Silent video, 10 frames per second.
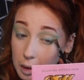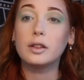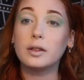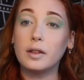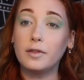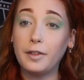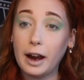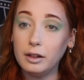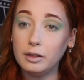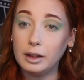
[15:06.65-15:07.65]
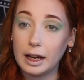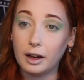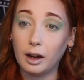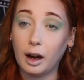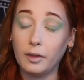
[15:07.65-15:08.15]
So the final
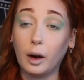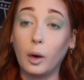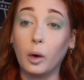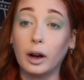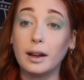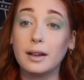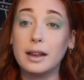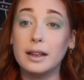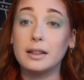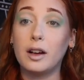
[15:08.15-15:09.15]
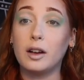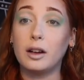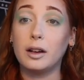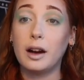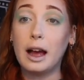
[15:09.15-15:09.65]
layer of our aura is
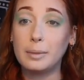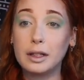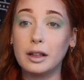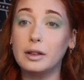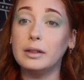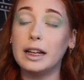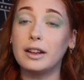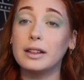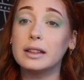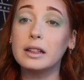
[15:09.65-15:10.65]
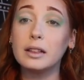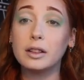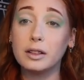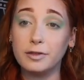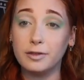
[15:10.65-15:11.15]
our absolute layer. This is our
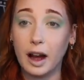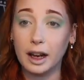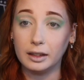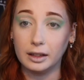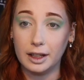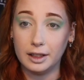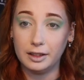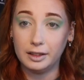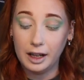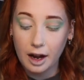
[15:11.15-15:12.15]
divine layer.